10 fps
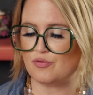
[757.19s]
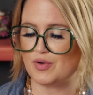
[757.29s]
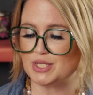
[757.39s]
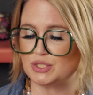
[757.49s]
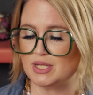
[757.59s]

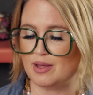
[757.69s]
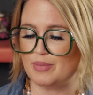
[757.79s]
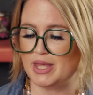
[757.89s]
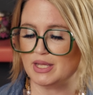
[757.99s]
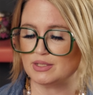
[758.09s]
fresh
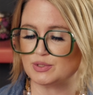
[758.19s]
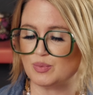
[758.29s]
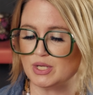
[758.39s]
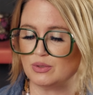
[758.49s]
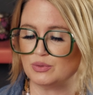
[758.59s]
nutmeg,
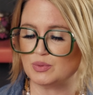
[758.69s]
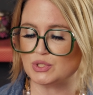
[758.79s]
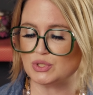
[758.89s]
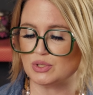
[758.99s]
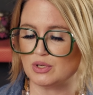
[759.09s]
sprinkled with
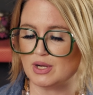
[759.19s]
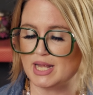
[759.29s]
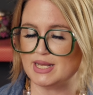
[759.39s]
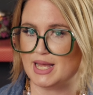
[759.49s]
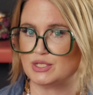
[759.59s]
sugar
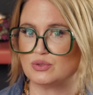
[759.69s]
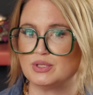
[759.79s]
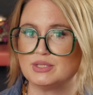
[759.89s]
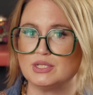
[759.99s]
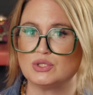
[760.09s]
and
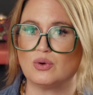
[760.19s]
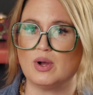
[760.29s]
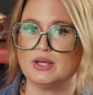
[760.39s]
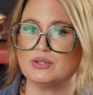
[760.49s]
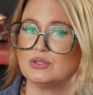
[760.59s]
natural essential
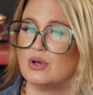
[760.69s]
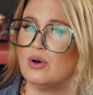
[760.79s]
oils.